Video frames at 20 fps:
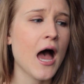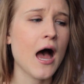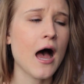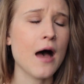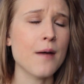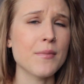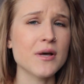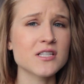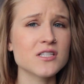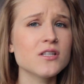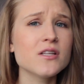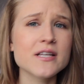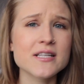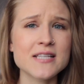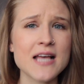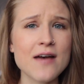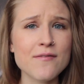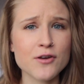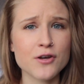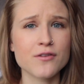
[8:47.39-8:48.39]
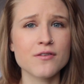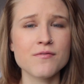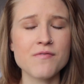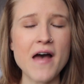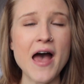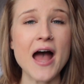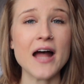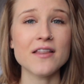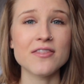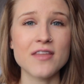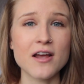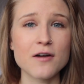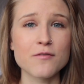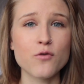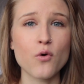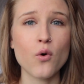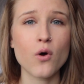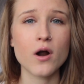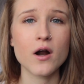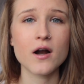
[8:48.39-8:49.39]
Uh, muscle is heavier than fat,
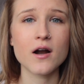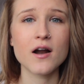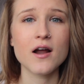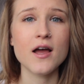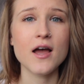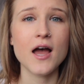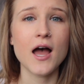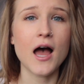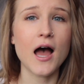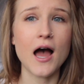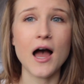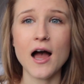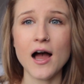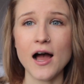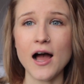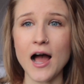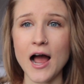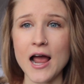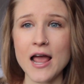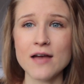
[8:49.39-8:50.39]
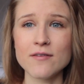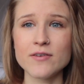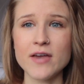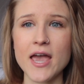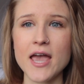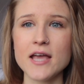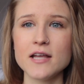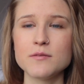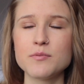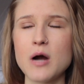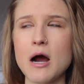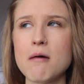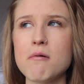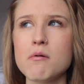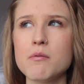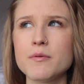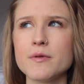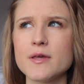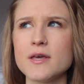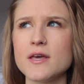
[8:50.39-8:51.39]
therefore I have gained
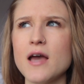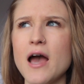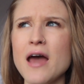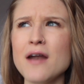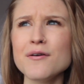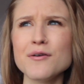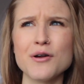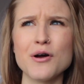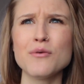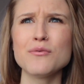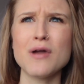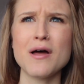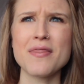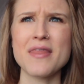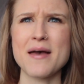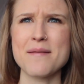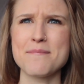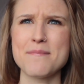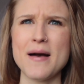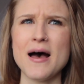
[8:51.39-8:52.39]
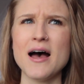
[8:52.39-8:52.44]
probably, I don't know, not that